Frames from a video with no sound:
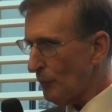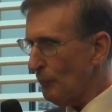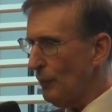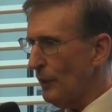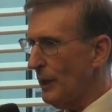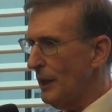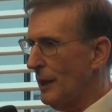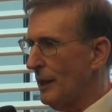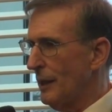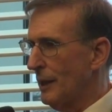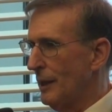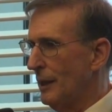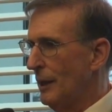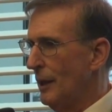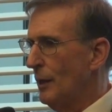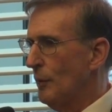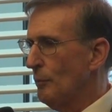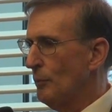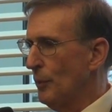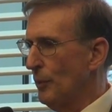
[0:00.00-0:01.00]
we uh,
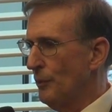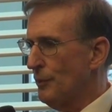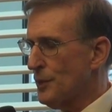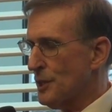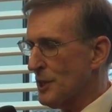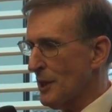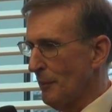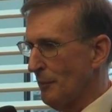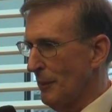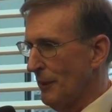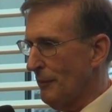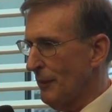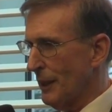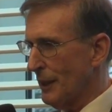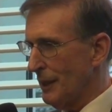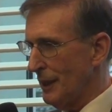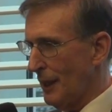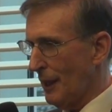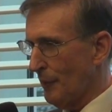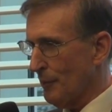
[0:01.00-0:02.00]
moved some of the
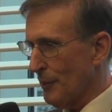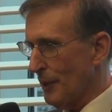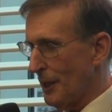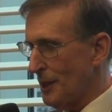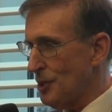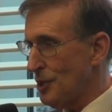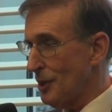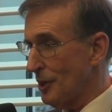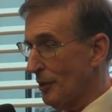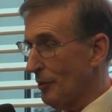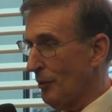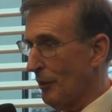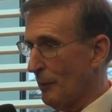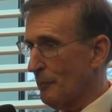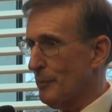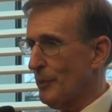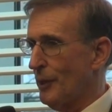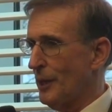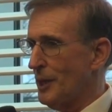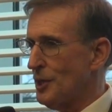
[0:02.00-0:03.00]
collaboration and
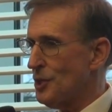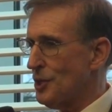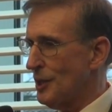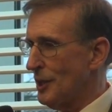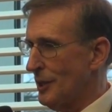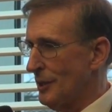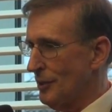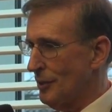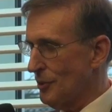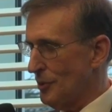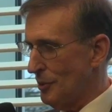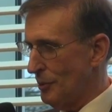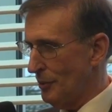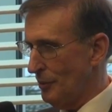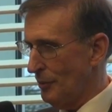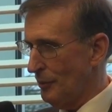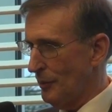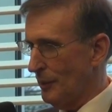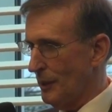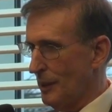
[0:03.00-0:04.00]
cooperation
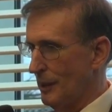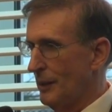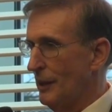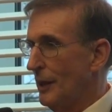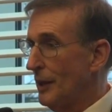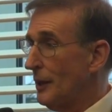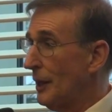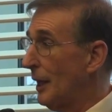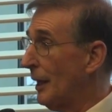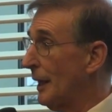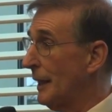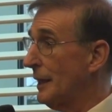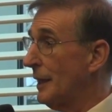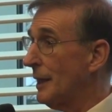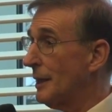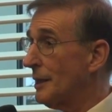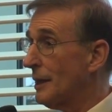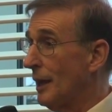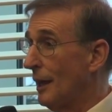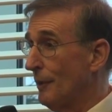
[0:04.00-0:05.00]
to uh, the I
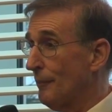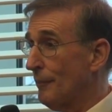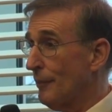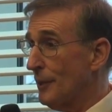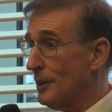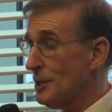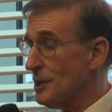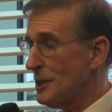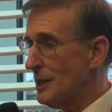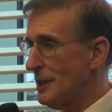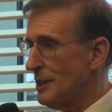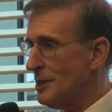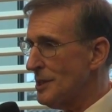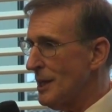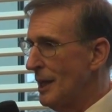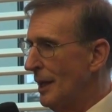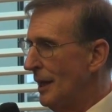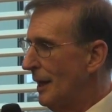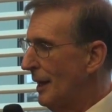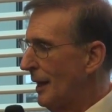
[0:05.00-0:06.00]
net conferences.